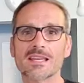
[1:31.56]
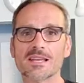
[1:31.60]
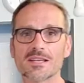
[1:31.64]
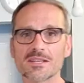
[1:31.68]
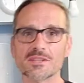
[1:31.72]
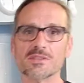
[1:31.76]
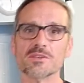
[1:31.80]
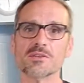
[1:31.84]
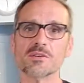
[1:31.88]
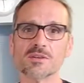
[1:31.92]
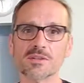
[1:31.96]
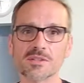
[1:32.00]
how
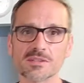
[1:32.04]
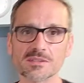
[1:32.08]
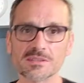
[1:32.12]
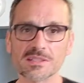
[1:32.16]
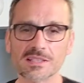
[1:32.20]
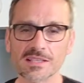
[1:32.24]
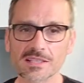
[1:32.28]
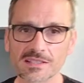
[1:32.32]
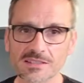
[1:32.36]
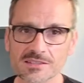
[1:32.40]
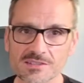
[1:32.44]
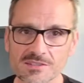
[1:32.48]
you doing?
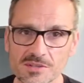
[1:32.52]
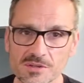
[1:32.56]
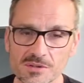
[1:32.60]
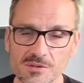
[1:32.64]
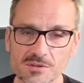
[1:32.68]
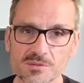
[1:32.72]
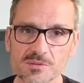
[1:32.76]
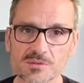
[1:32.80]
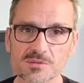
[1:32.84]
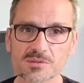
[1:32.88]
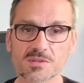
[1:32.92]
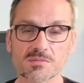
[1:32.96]
And so
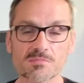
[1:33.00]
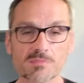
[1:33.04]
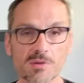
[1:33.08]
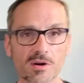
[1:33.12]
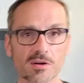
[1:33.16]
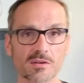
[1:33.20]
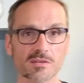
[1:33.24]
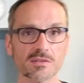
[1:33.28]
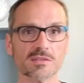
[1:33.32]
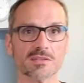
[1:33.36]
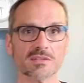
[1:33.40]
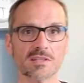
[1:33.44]

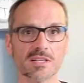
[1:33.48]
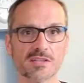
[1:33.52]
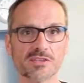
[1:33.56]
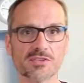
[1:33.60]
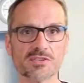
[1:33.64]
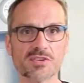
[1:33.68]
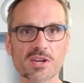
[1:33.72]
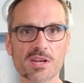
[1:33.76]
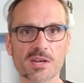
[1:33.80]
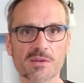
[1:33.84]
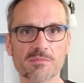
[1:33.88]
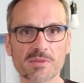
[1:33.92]
tomorrow is
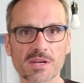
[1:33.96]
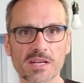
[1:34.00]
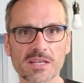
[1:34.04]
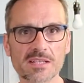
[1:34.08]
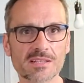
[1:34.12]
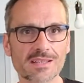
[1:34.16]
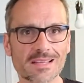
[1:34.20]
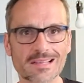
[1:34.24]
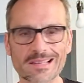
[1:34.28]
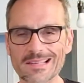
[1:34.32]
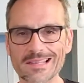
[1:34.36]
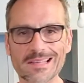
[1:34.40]
lunchtime, right?
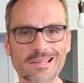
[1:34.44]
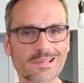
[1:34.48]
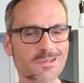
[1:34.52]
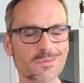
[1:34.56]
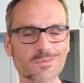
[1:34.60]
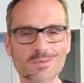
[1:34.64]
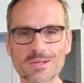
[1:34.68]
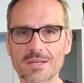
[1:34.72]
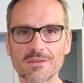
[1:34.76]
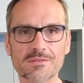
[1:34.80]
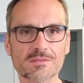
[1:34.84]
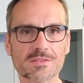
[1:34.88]
I
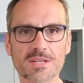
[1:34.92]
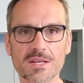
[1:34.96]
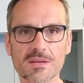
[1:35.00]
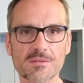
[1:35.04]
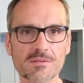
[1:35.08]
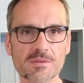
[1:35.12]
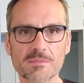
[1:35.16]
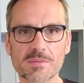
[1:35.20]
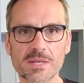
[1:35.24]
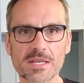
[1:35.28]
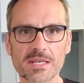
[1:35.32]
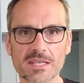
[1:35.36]
don't have time
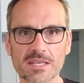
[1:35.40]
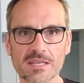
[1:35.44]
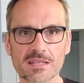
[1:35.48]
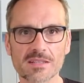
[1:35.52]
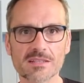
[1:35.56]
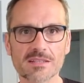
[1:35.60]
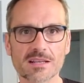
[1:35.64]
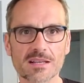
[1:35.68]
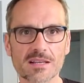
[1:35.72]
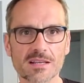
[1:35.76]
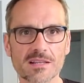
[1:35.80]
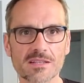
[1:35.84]
to make it
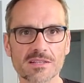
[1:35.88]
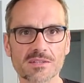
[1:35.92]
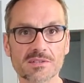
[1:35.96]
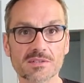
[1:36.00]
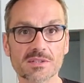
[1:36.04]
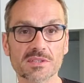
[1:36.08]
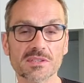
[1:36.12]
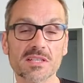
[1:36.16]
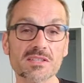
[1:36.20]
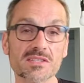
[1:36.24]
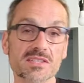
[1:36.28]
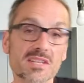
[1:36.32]
do
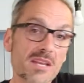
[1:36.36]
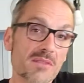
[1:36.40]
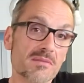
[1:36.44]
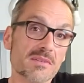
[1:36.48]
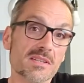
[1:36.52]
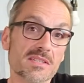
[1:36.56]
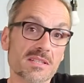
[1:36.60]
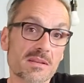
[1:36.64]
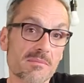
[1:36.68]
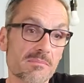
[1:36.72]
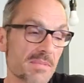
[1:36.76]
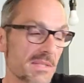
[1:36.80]
lunchtime
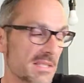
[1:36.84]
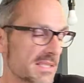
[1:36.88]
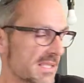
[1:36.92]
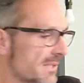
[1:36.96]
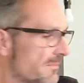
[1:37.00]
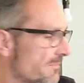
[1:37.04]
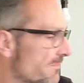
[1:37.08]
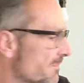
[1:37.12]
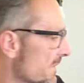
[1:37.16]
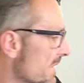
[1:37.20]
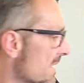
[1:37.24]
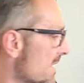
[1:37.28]
because I'm
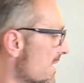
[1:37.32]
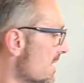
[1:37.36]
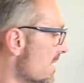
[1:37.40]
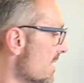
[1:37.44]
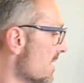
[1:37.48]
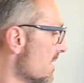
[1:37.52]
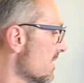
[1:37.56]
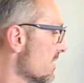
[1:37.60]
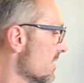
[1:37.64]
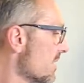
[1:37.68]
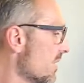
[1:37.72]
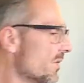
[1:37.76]
busy.
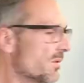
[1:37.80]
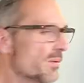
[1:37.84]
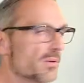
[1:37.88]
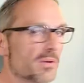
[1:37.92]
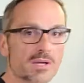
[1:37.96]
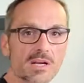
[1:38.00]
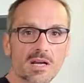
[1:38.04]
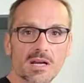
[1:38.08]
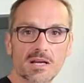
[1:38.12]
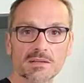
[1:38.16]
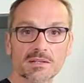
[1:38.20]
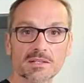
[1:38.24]
So
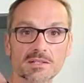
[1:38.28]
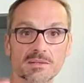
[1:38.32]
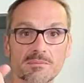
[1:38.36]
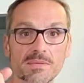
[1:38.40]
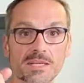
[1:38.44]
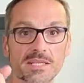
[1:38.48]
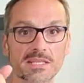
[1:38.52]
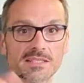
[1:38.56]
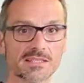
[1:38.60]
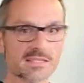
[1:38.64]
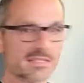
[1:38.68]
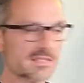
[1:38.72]
I'm going to
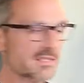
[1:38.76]
make it